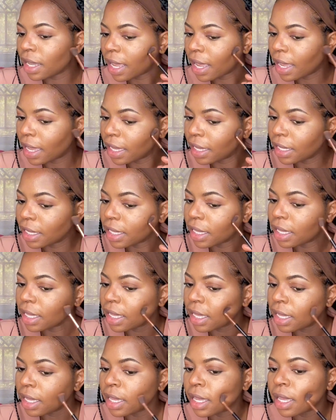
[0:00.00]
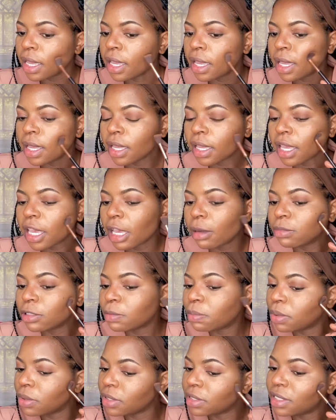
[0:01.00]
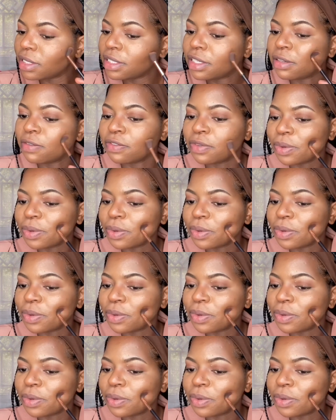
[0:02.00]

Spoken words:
I kept positive